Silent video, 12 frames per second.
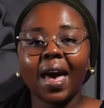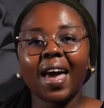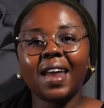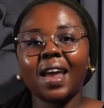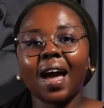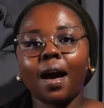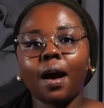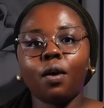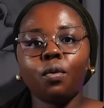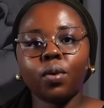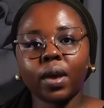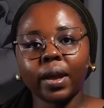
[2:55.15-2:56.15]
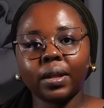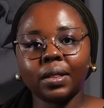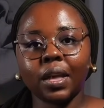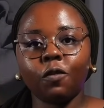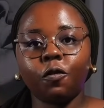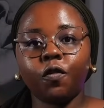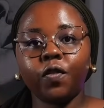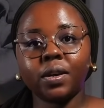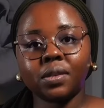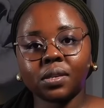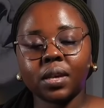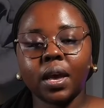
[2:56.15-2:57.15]
and how can they
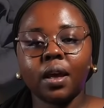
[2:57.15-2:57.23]
fix